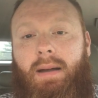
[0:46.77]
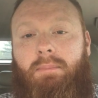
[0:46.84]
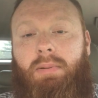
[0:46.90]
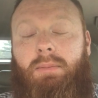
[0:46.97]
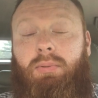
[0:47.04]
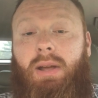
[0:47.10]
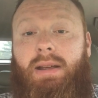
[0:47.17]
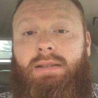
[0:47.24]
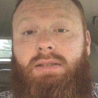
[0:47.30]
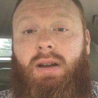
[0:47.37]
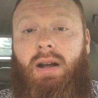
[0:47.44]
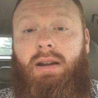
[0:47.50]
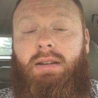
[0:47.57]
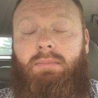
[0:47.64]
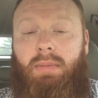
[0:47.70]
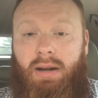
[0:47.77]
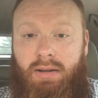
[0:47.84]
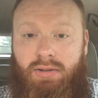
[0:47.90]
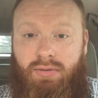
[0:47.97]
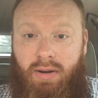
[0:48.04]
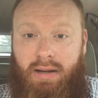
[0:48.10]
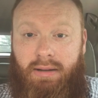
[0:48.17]
been placed on
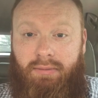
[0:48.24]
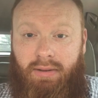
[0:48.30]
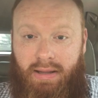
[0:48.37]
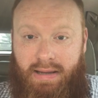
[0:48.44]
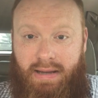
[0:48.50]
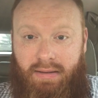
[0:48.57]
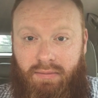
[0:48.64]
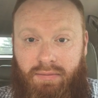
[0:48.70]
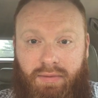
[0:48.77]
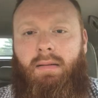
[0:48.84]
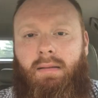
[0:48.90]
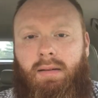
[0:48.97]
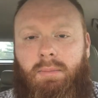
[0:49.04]
administrative leave.